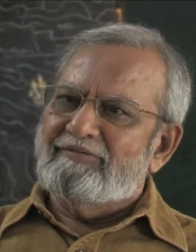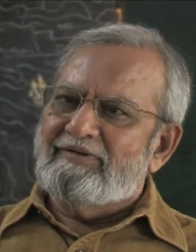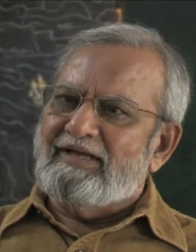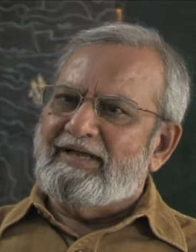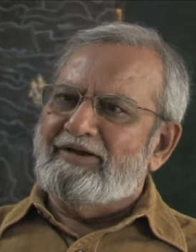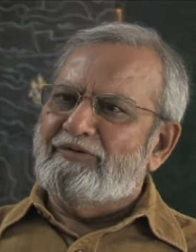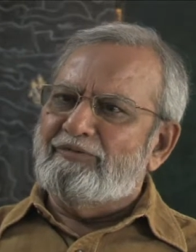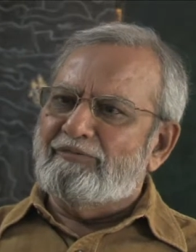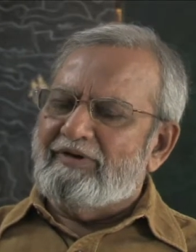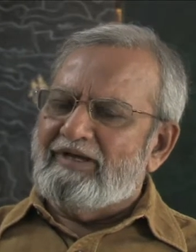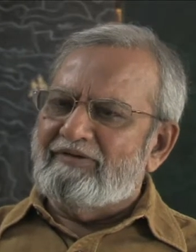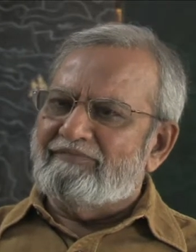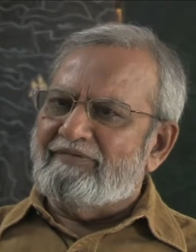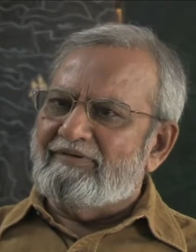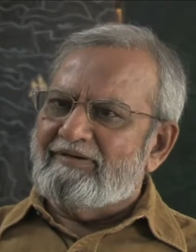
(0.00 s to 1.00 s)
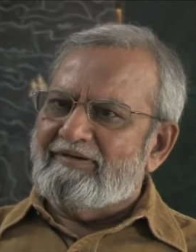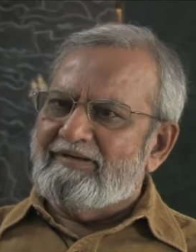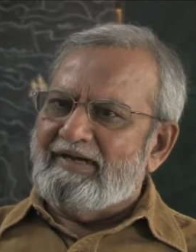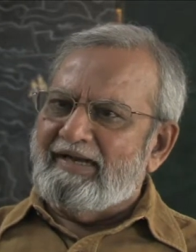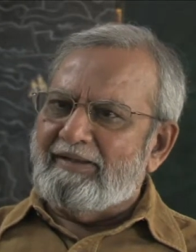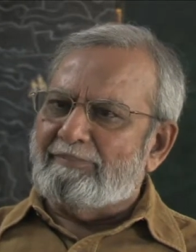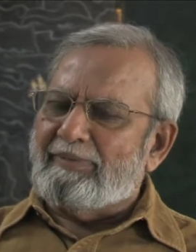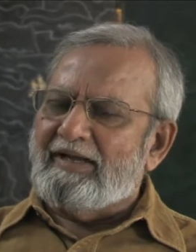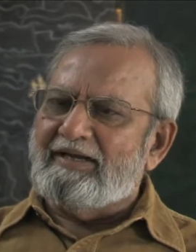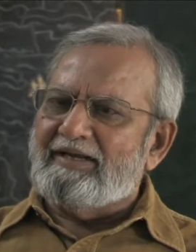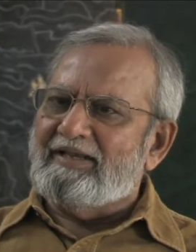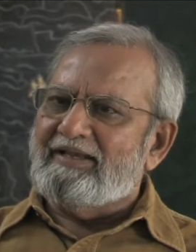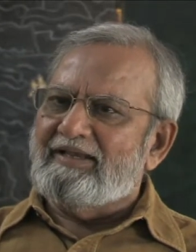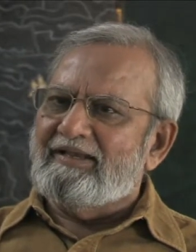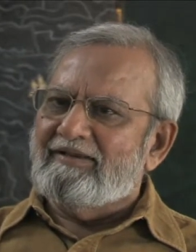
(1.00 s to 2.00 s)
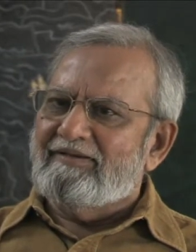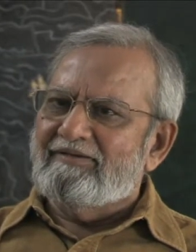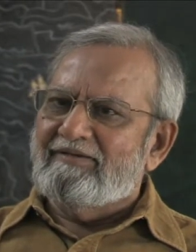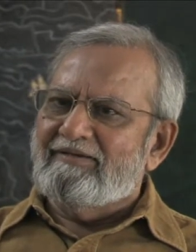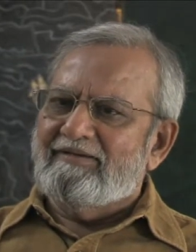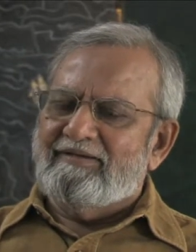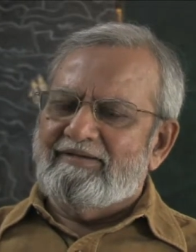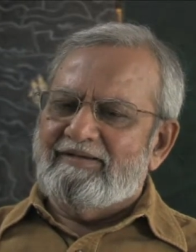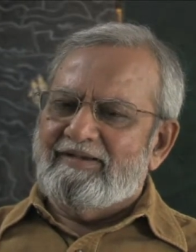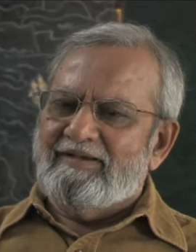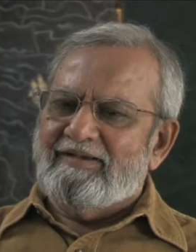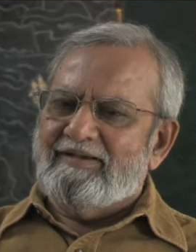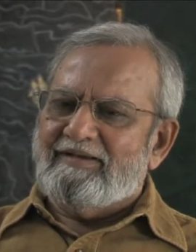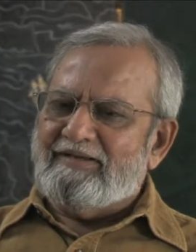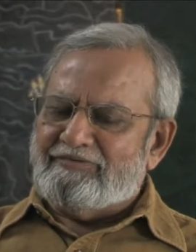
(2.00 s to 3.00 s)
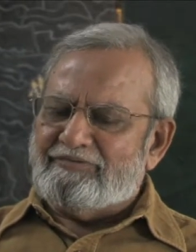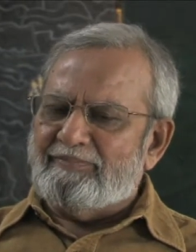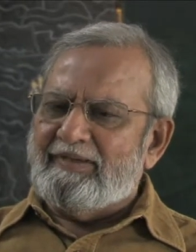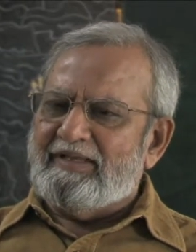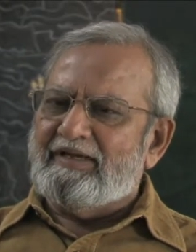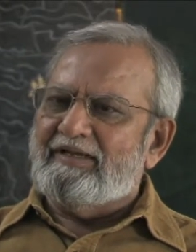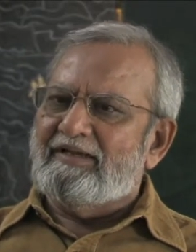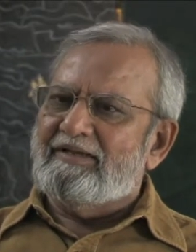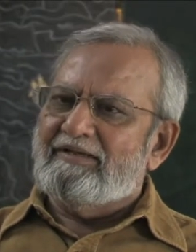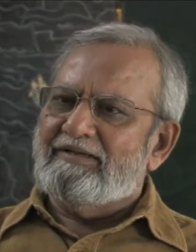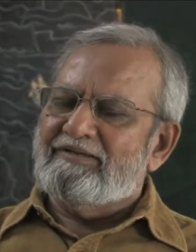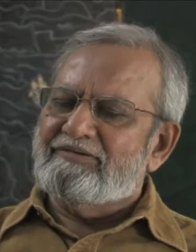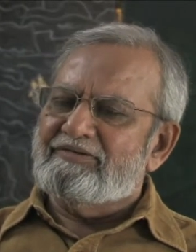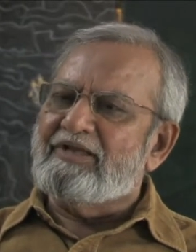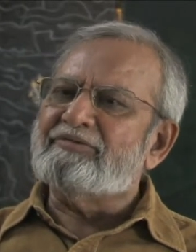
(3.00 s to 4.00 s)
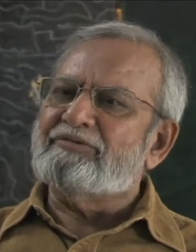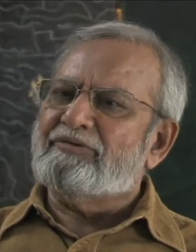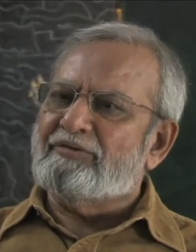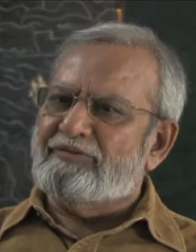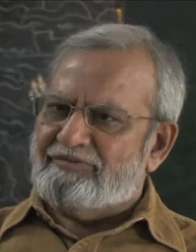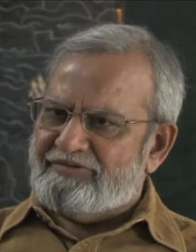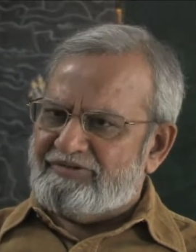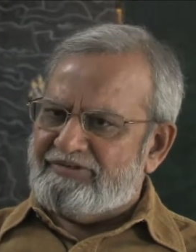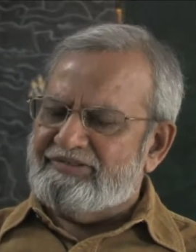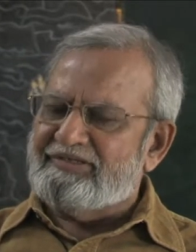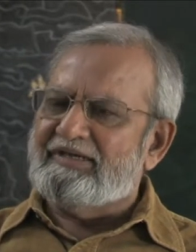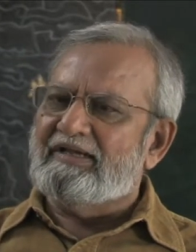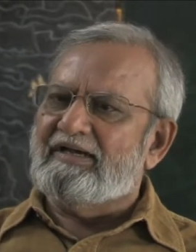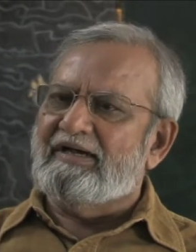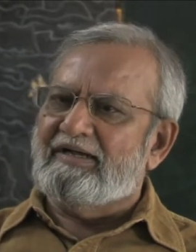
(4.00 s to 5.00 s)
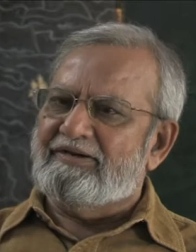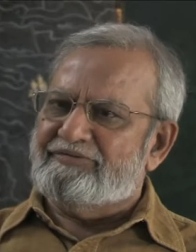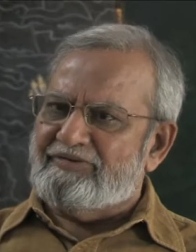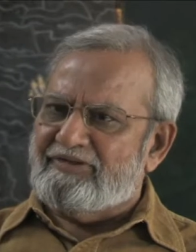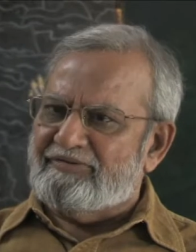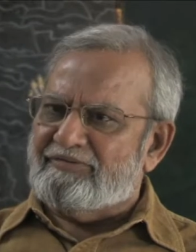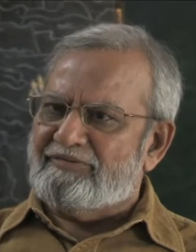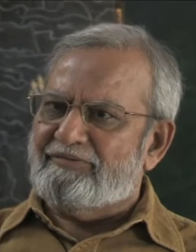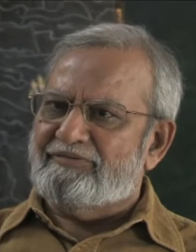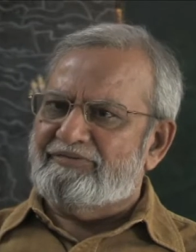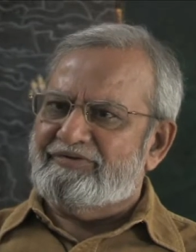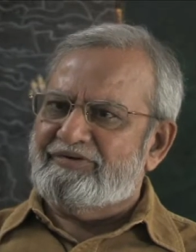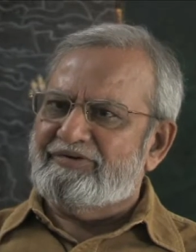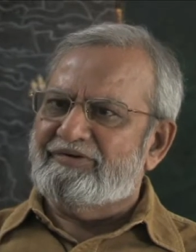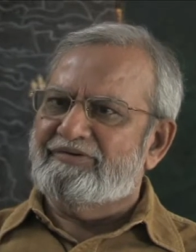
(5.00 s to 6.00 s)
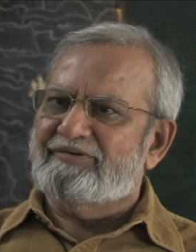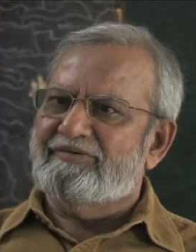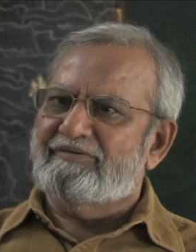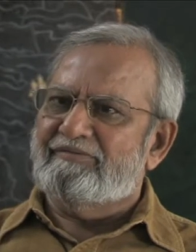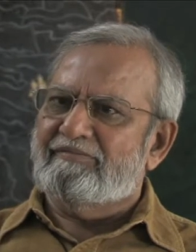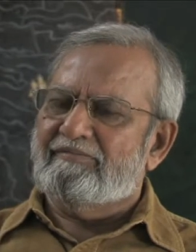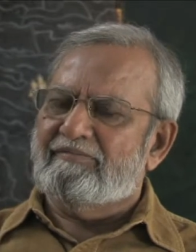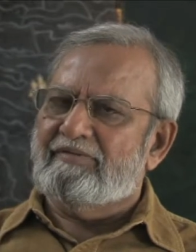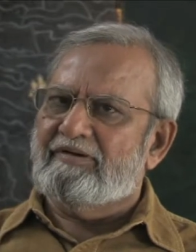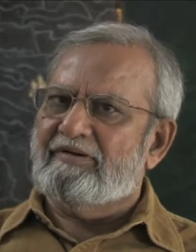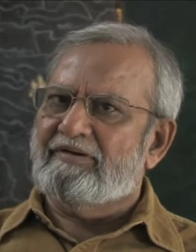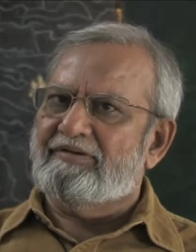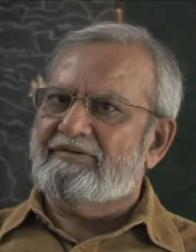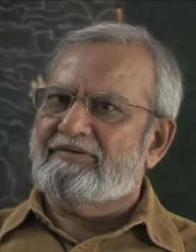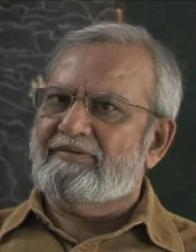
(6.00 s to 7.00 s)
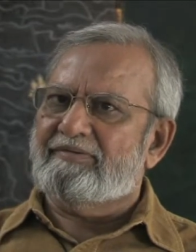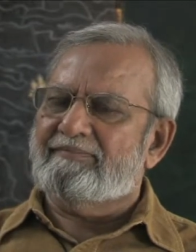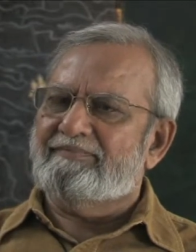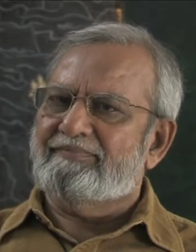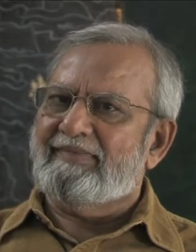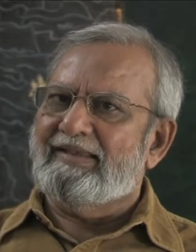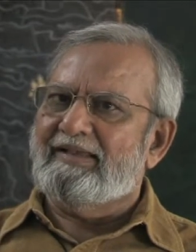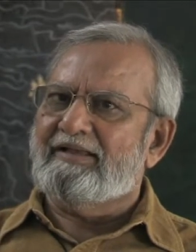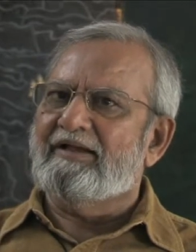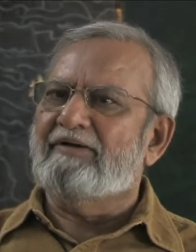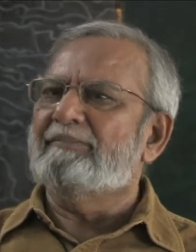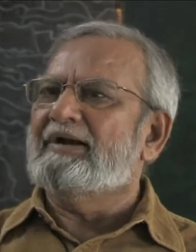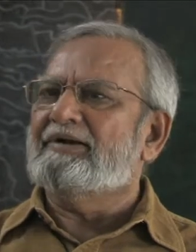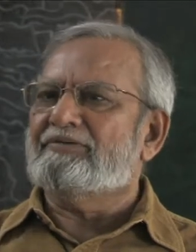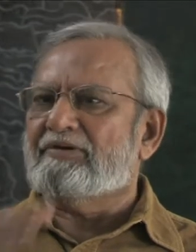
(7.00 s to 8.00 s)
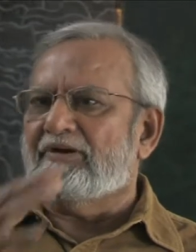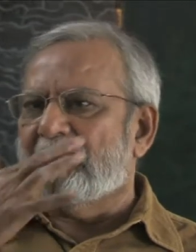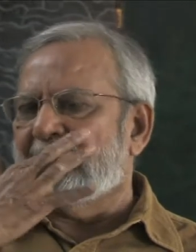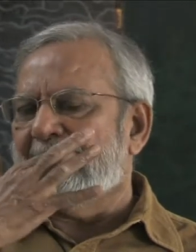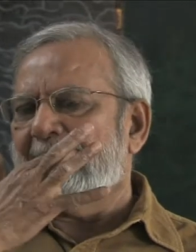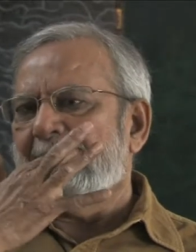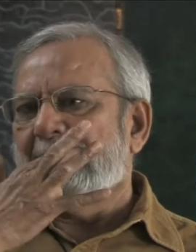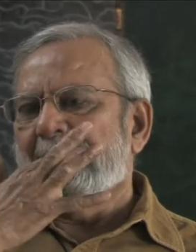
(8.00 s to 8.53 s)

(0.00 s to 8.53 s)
I knew one Nepali Kashmiri Santosh, G.R. Santosh, you know, was a government scholar.